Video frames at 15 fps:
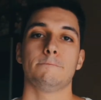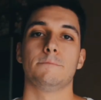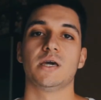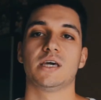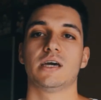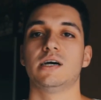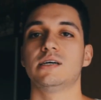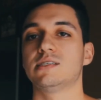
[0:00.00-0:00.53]

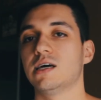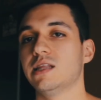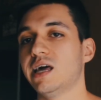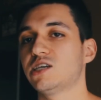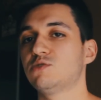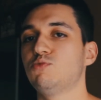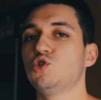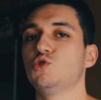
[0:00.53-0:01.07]
Because a
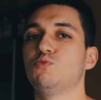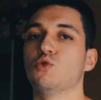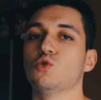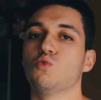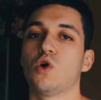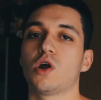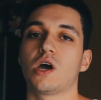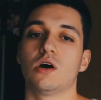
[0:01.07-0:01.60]
legs push
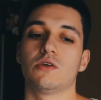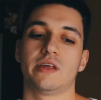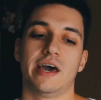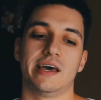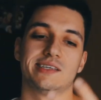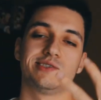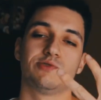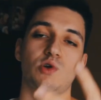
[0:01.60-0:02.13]
pull workout
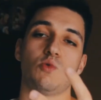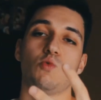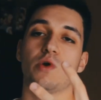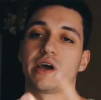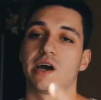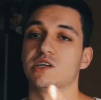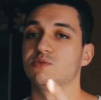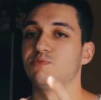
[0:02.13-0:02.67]
has three
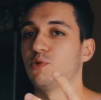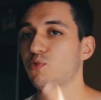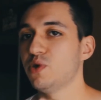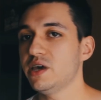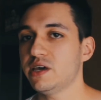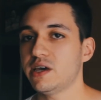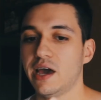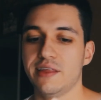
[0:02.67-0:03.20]
workouts per week